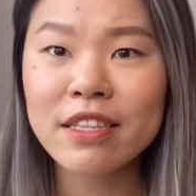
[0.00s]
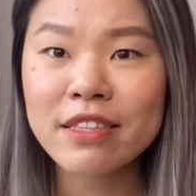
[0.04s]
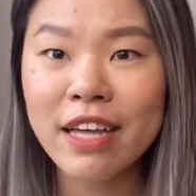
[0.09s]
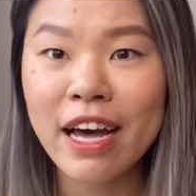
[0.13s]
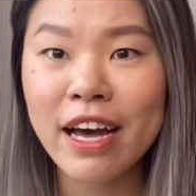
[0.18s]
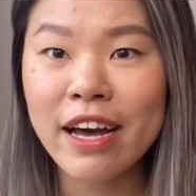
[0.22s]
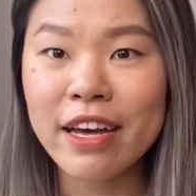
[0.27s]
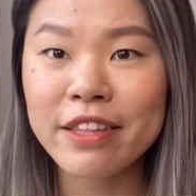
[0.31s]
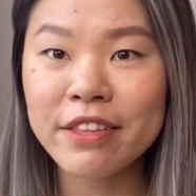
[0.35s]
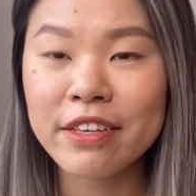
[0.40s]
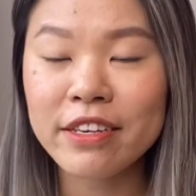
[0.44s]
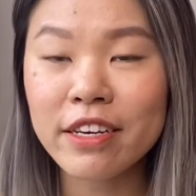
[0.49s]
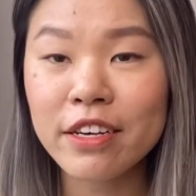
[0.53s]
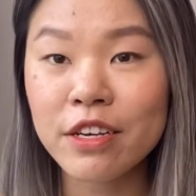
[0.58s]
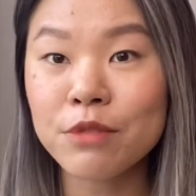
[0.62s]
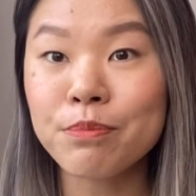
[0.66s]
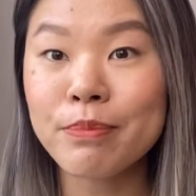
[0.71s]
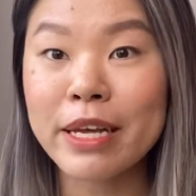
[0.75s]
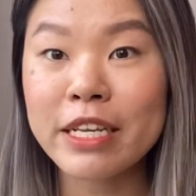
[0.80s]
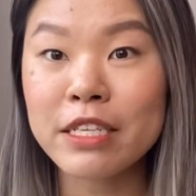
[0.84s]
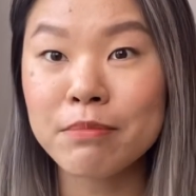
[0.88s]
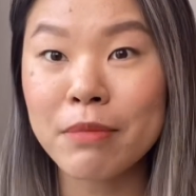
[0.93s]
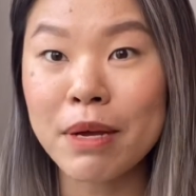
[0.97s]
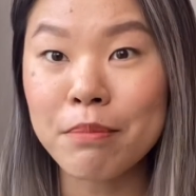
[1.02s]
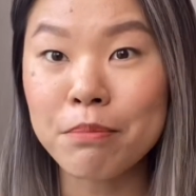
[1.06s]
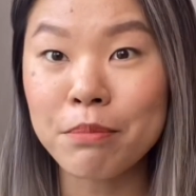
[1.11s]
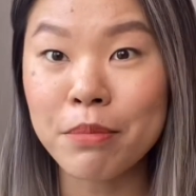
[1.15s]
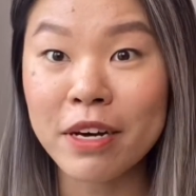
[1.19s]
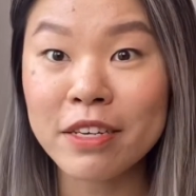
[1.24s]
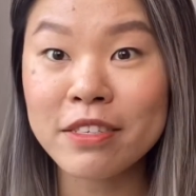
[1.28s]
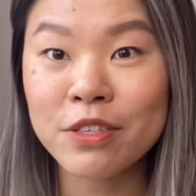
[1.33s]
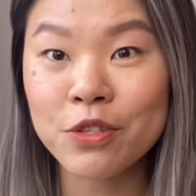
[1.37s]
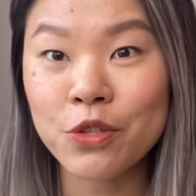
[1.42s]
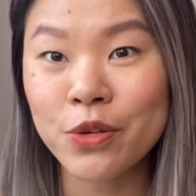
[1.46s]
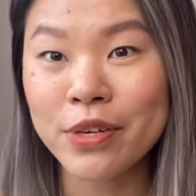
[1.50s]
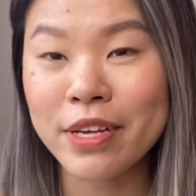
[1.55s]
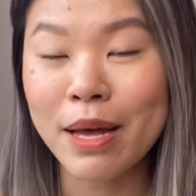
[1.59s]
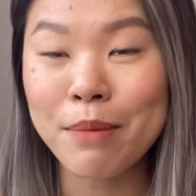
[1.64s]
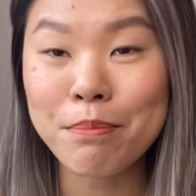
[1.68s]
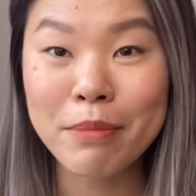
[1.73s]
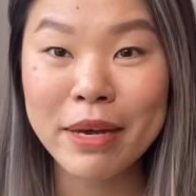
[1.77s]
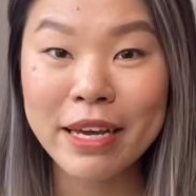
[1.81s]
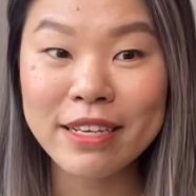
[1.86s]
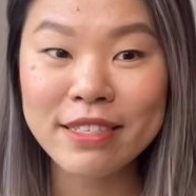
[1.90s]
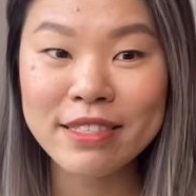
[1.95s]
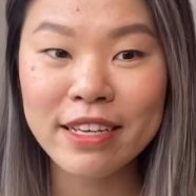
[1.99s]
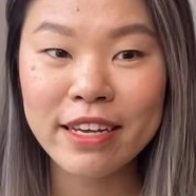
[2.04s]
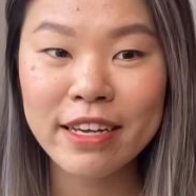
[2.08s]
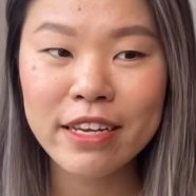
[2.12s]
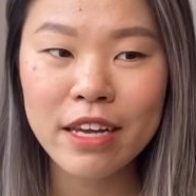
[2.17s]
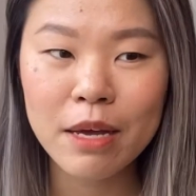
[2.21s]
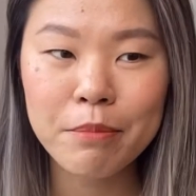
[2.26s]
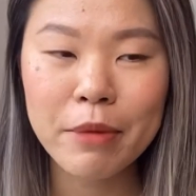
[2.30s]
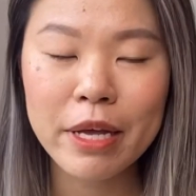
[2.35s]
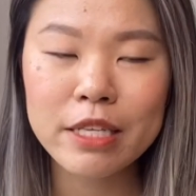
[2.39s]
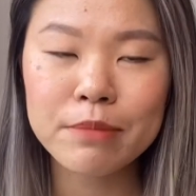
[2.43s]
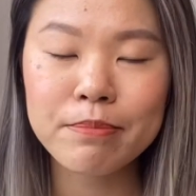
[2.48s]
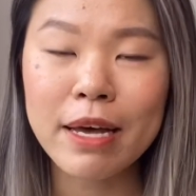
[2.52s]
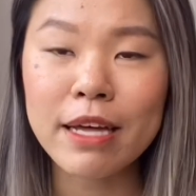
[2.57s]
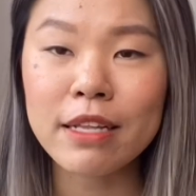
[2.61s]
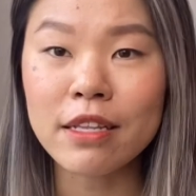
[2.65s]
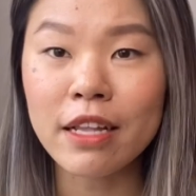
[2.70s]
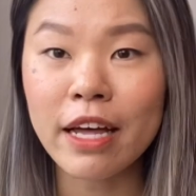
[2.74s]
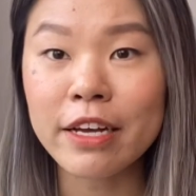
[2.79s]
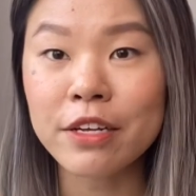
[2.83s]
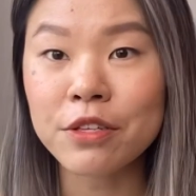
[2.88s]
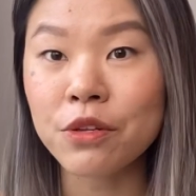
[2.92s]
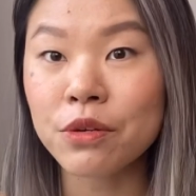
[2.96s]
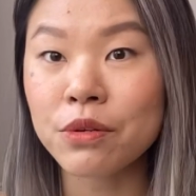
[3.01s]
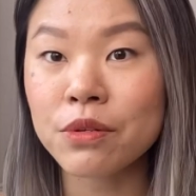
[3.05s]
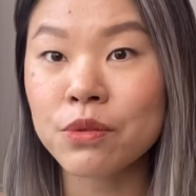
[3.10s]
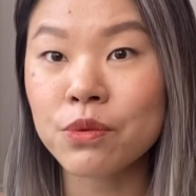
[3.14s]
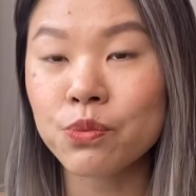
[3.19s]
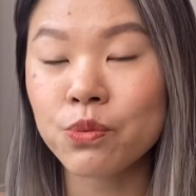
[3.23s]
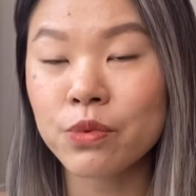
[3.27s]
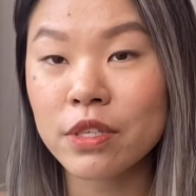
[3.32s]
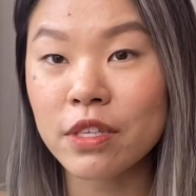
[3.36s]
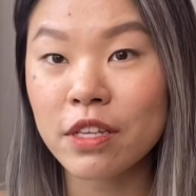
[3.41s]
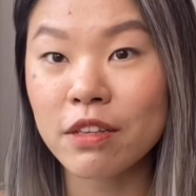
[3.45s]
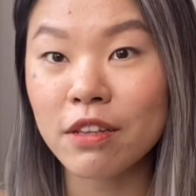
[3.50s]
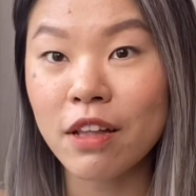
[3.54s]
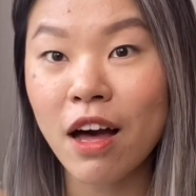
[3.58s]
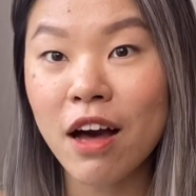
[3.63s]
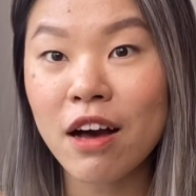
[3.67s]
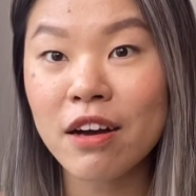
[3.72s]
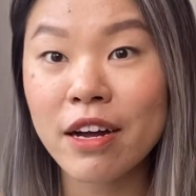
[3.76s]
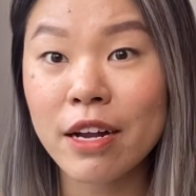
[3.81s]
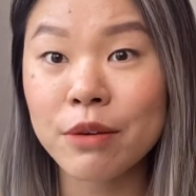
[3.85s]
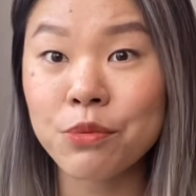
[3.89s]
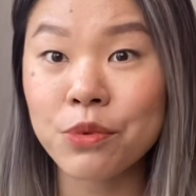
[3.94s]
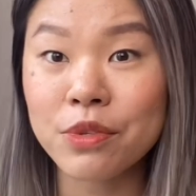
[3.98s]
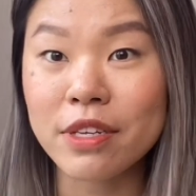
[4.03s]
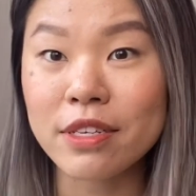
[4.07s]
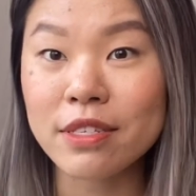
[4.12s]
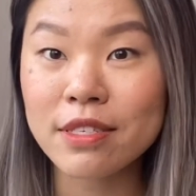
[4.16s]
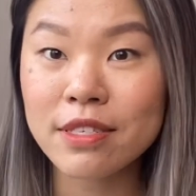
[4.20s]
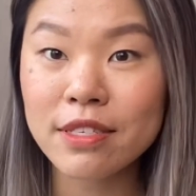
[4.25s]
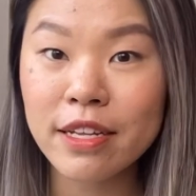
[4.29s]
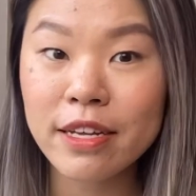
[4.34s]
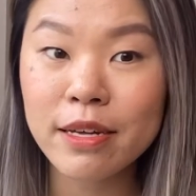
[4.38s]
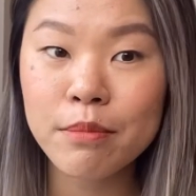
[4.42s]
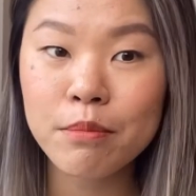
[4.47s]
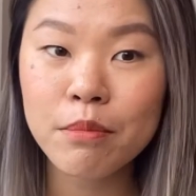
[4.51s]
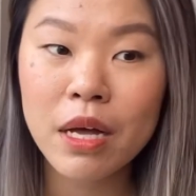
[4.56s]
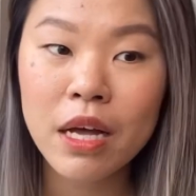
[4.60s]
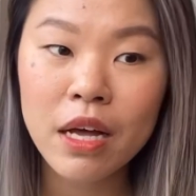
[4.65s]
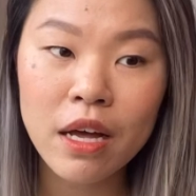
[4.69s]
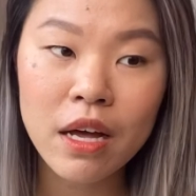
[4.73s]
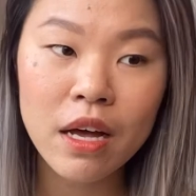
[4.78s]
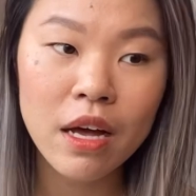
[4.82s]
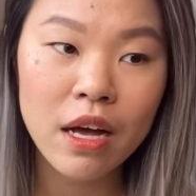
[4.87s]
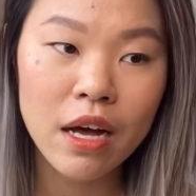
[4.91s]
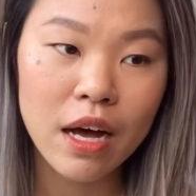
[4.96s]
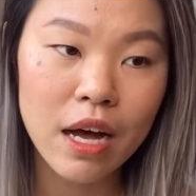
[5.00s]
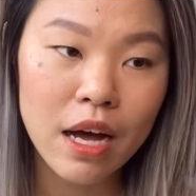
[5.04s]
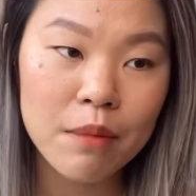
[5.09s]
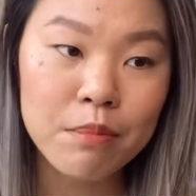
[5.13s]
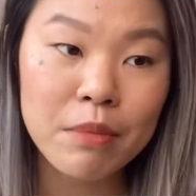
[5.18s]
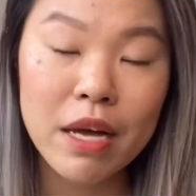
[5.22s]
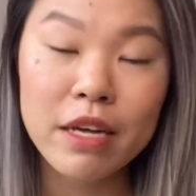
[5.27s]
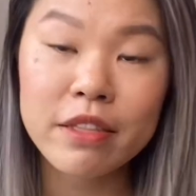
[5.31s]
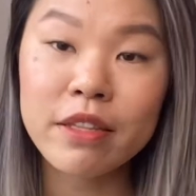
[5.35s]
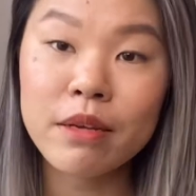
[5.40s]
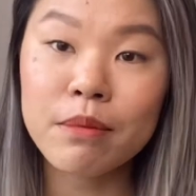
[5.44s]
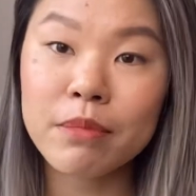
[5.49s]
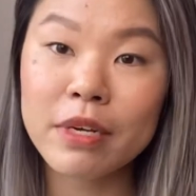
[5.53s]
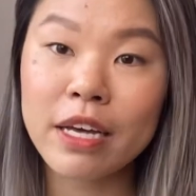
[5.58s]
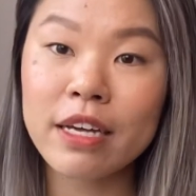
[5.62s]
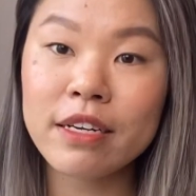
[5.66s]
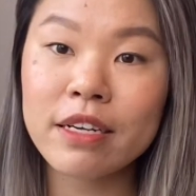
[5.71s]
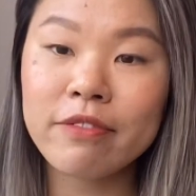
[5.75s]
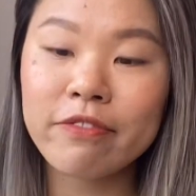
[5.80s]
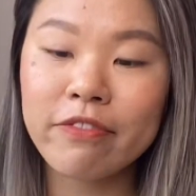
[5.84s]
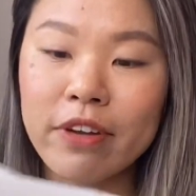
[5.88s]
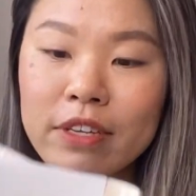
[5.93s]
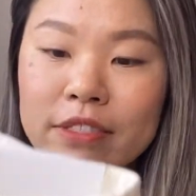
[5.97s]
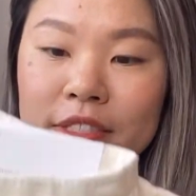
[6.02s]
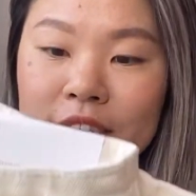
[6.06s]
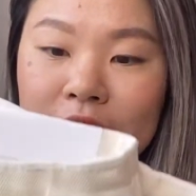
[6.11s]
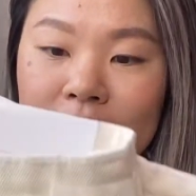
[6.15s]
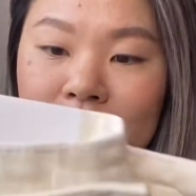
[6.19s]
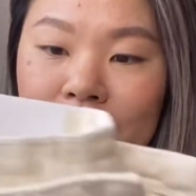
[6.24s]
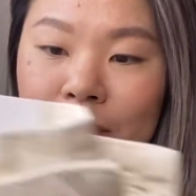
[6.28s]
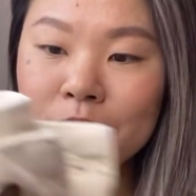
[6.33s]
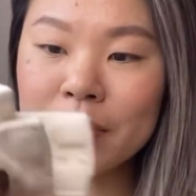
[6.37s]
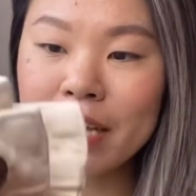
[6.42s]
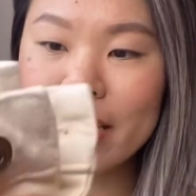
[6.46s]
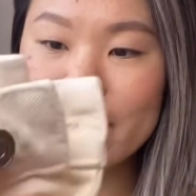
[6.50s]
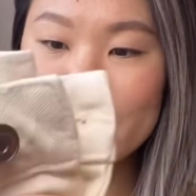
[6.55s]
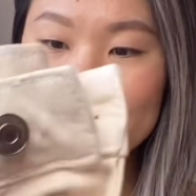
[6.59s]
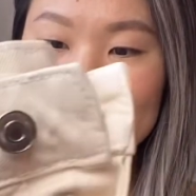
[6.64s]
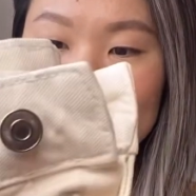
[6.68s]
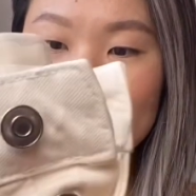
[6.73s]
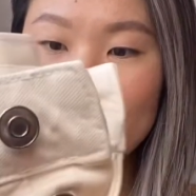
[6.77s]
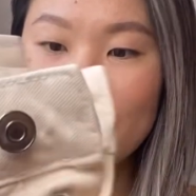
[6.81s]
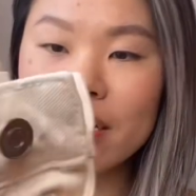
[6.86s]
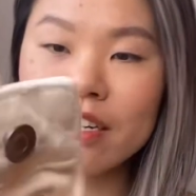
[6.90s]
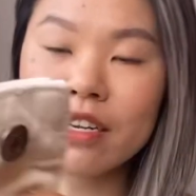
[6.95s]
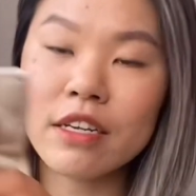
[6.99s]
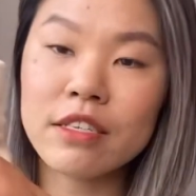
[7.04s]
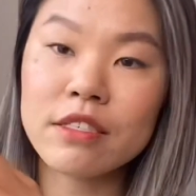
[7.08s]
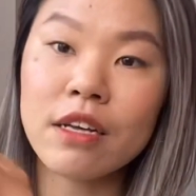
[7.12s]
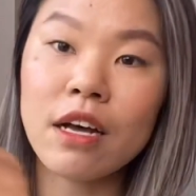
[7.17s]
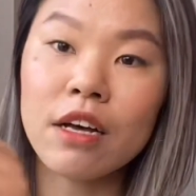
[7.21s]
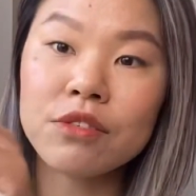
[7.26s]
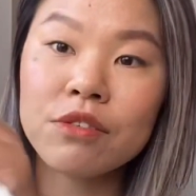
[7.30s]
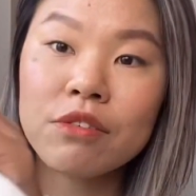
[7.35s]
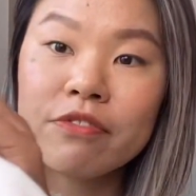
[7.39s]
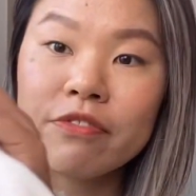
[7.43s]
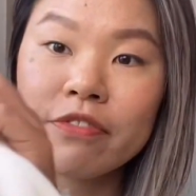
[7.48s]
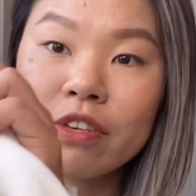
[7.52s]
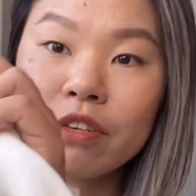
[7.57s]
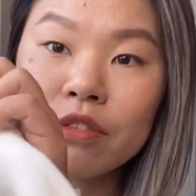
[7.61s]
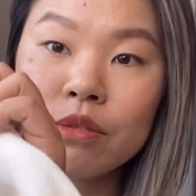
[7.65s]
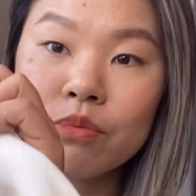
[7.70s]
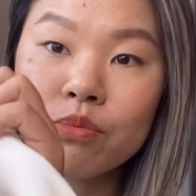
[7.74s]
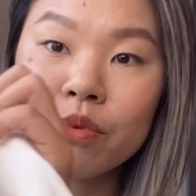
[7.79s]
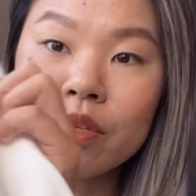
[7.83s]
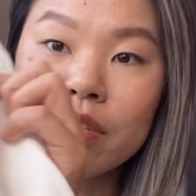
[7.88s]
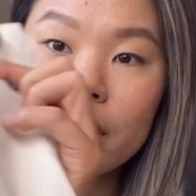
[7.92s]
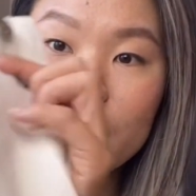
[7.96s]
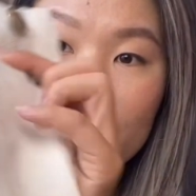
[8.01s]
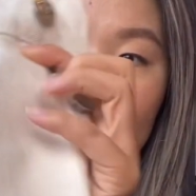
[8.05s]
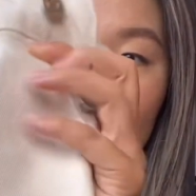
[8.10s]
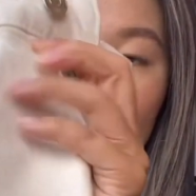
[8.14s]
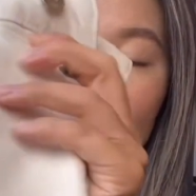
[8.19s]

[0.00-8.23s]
that, I think it makes my butt look amazing. It makes my leg look really long and really slim. The kind of denim that it's got also feels really